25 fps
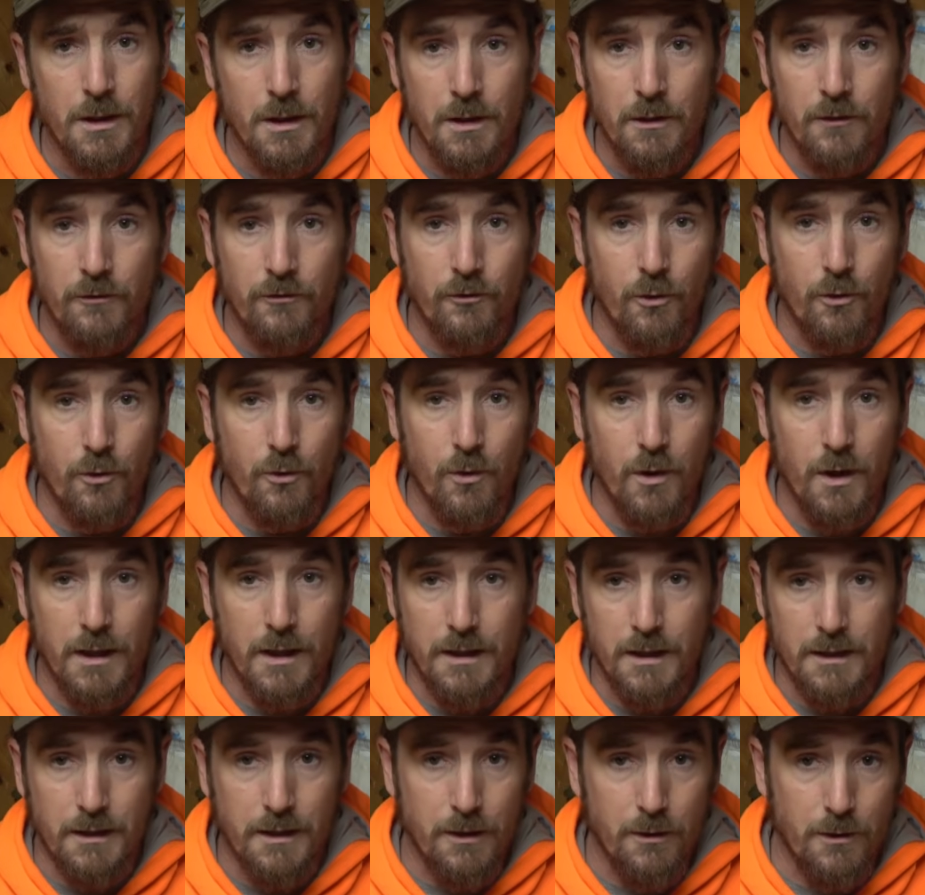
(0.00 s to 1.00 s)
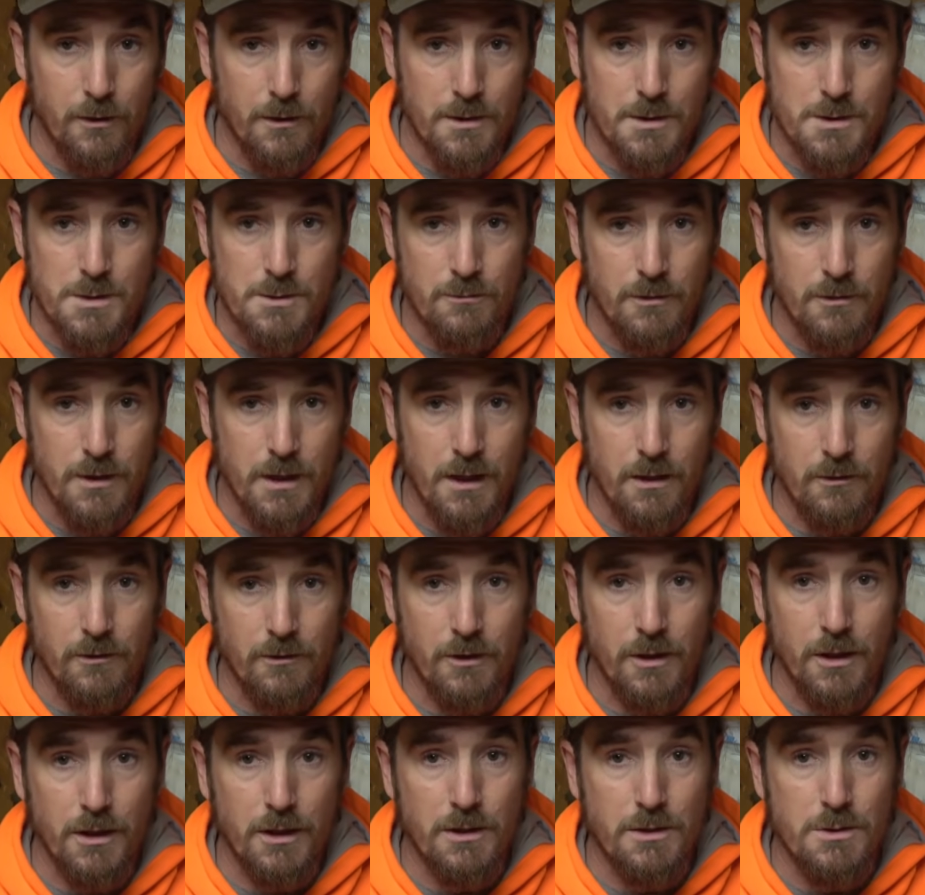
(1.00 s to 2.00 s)
so I can carry this around
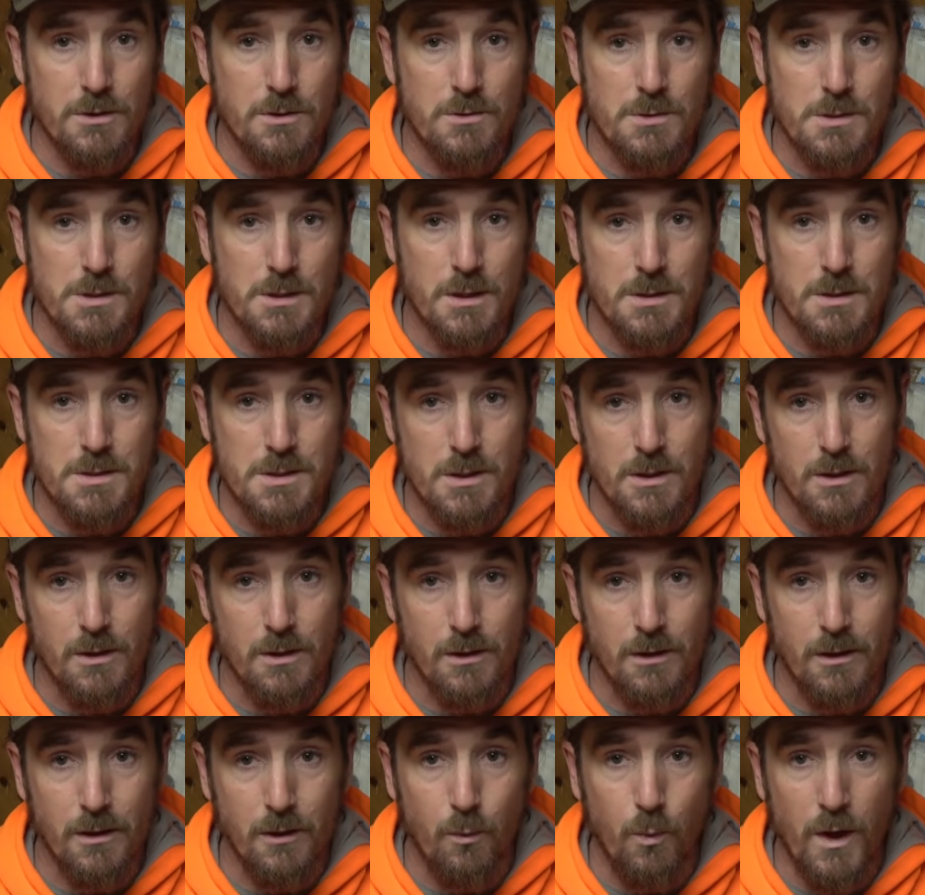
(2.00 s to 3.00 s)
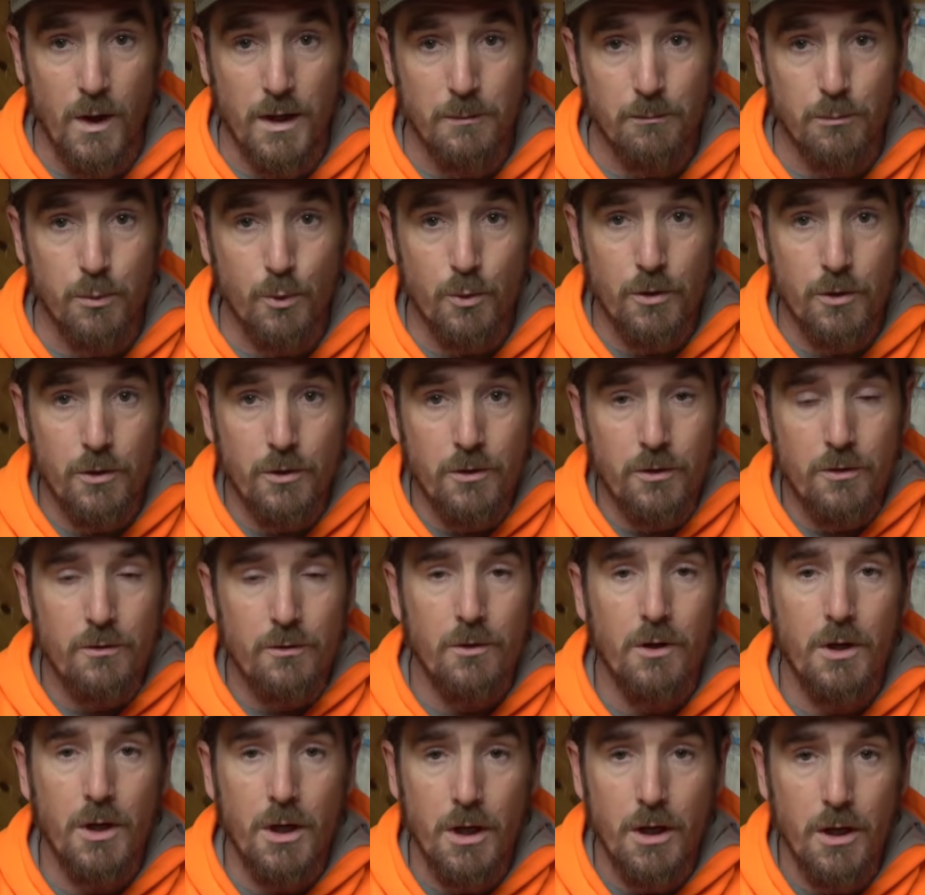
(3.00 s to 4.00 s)
and I can use it as a whiteboard
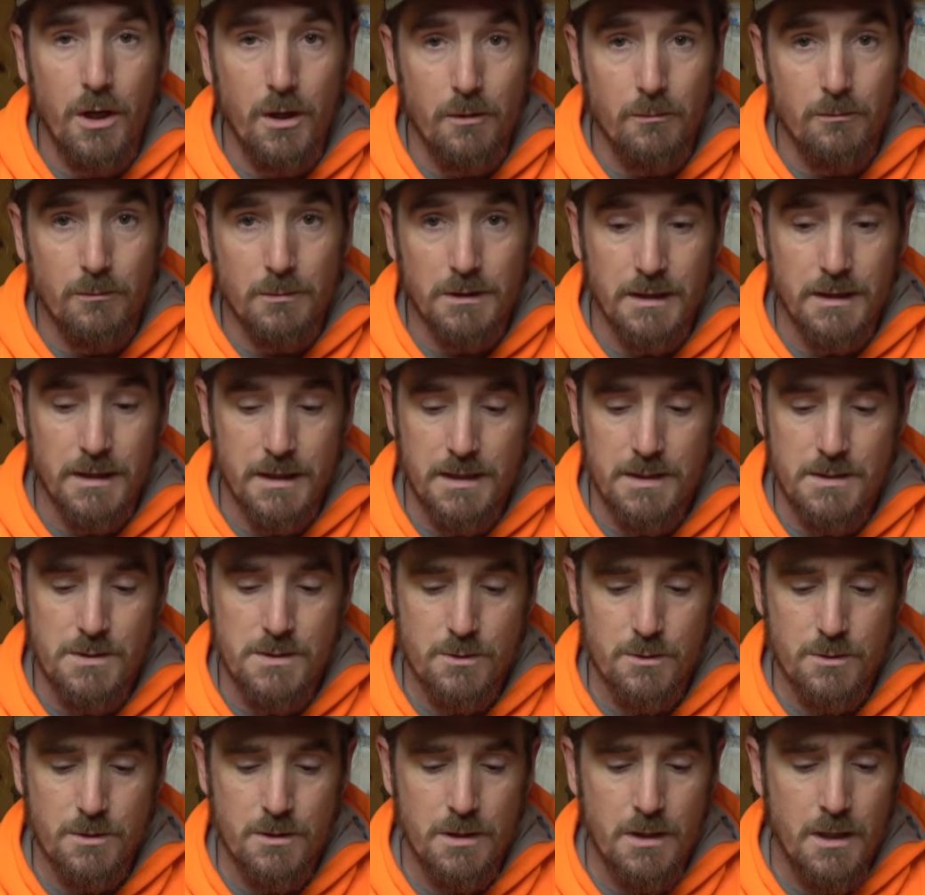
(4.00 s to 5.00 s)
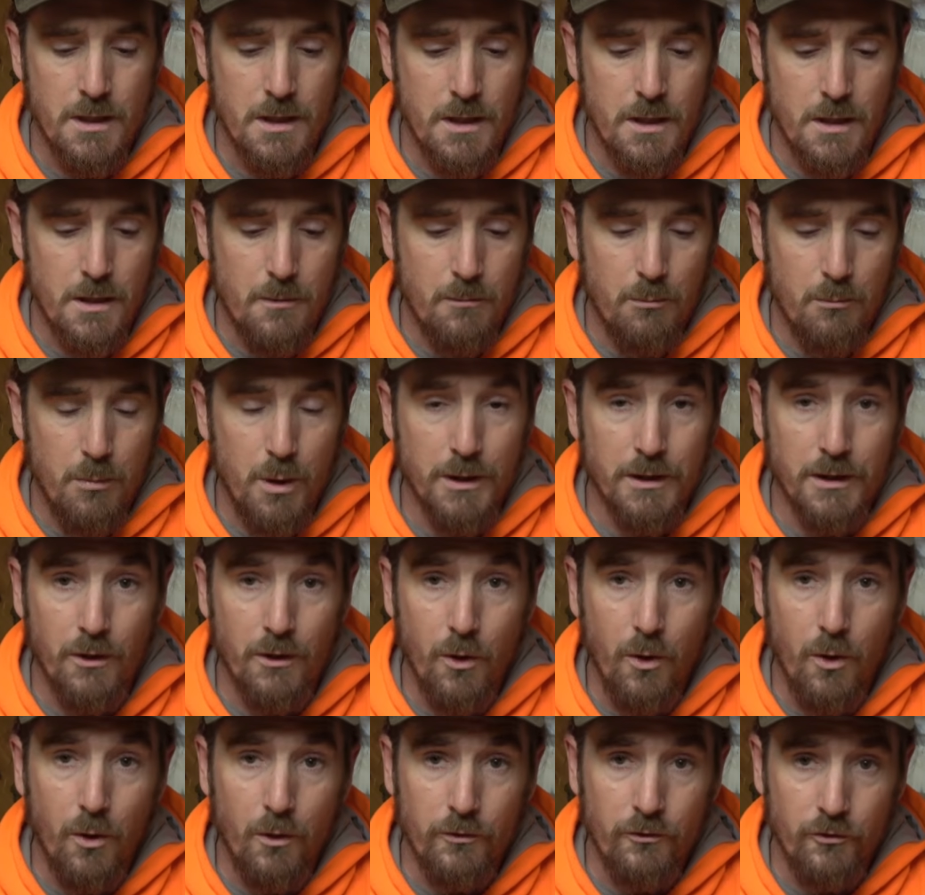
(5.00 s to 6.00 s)
laser. But it
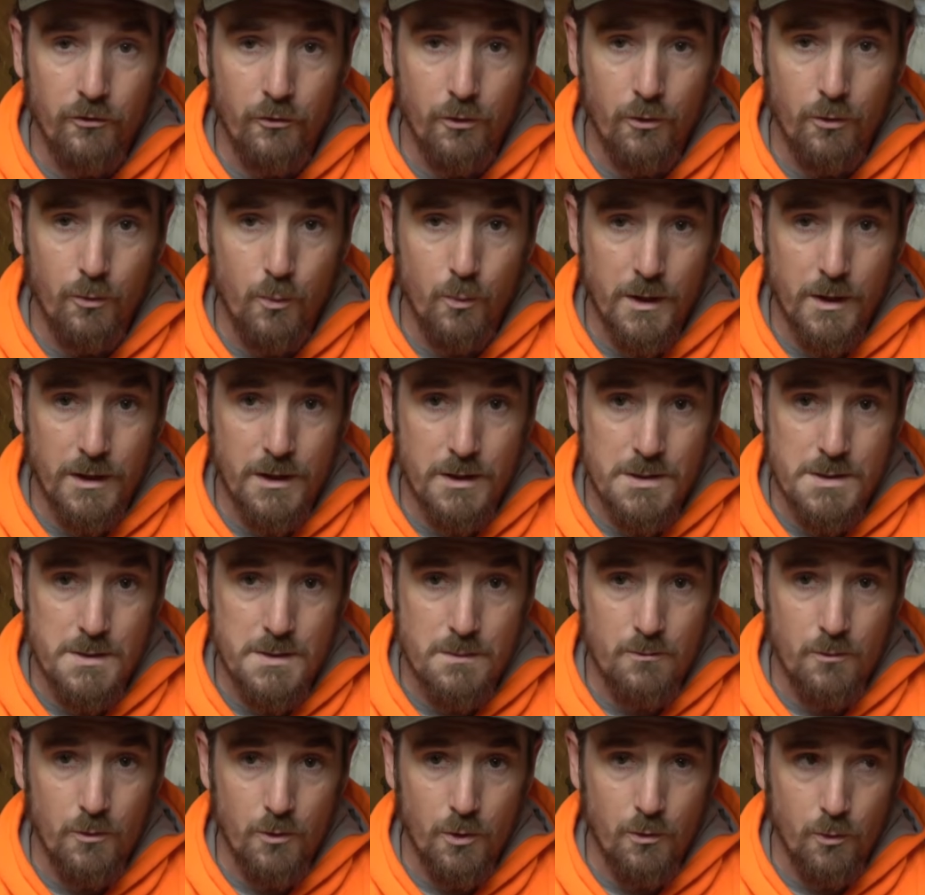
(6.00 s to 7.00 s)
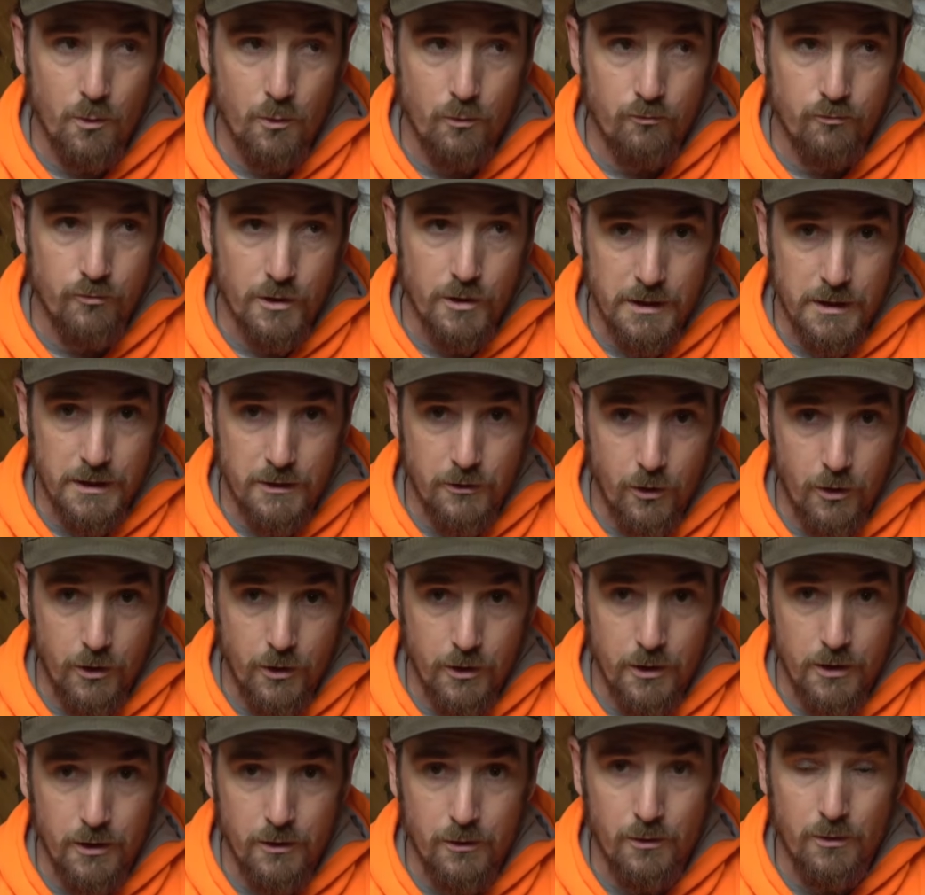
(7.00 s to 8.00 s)
also, when it's really
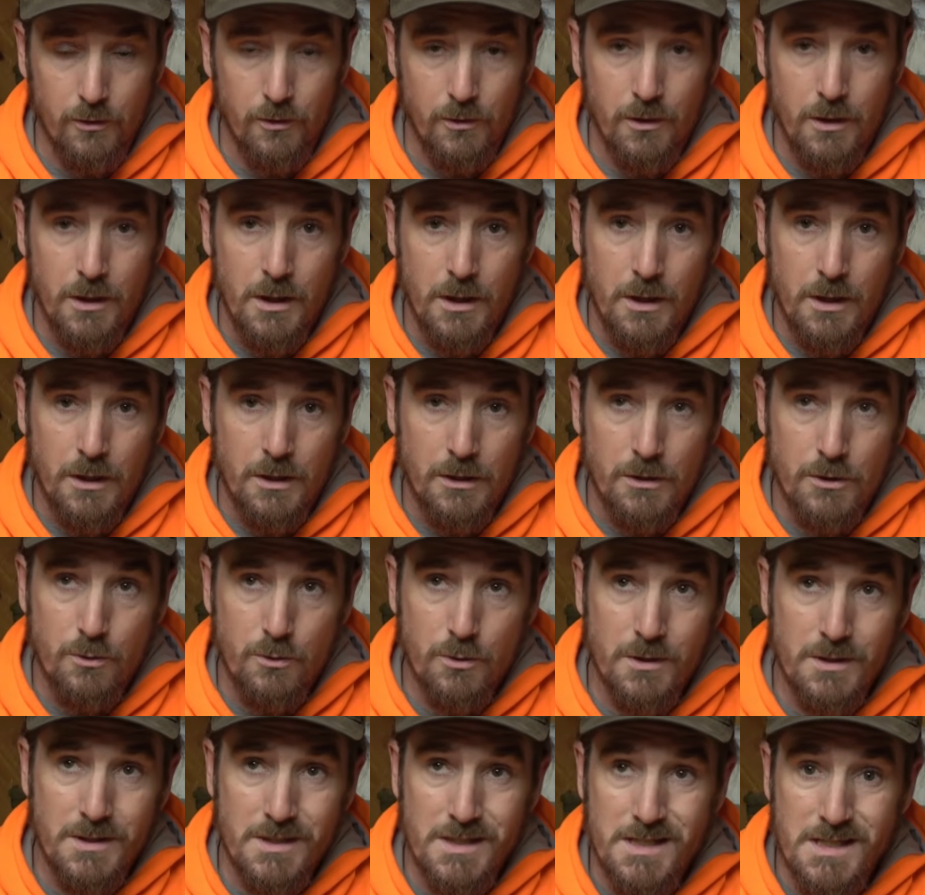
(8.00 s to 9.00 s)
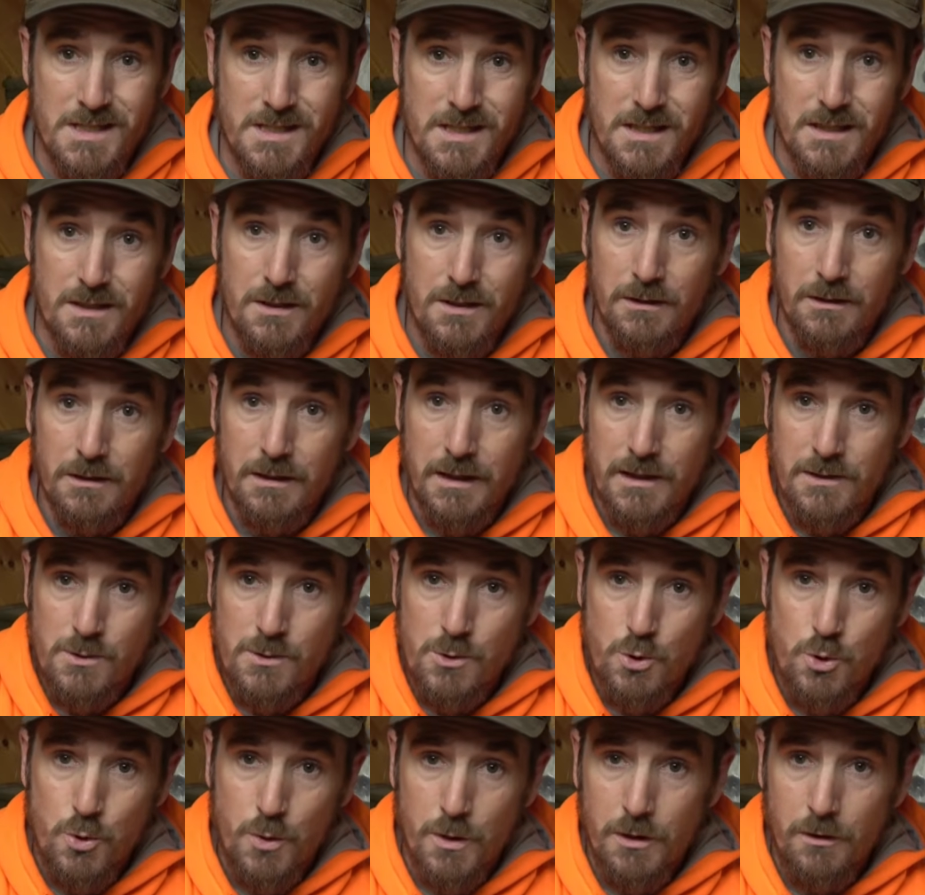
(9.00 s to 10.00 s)
dark out, you can see the laser
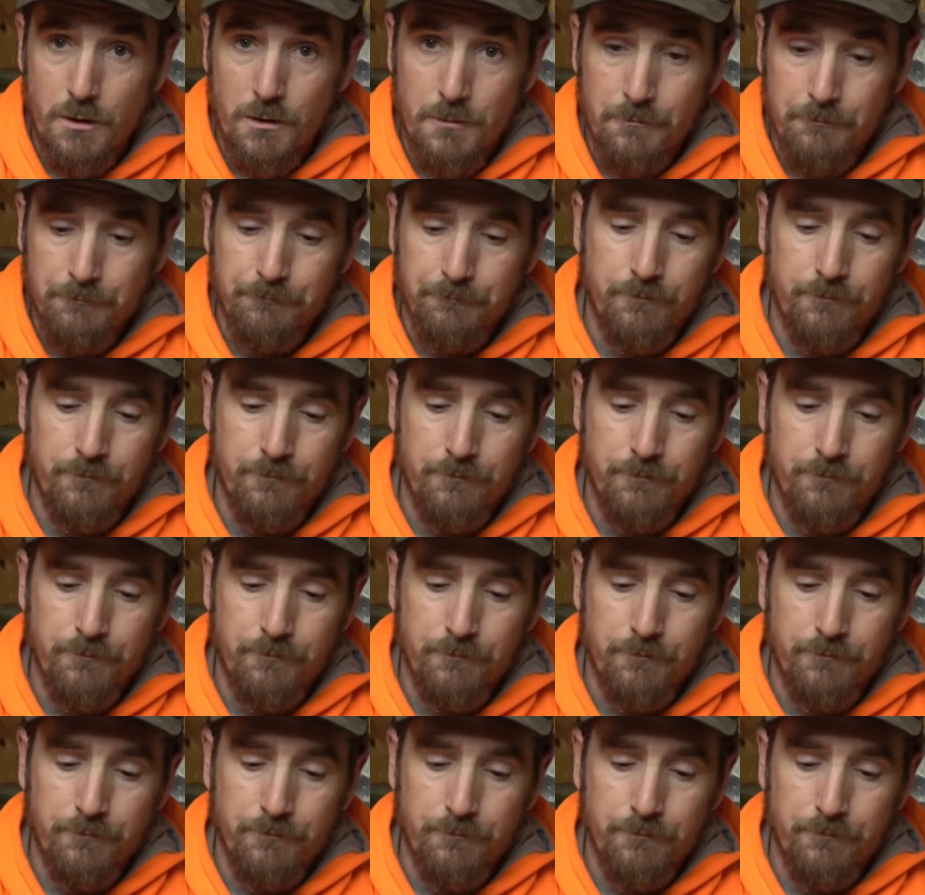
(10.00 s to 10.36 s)
trail.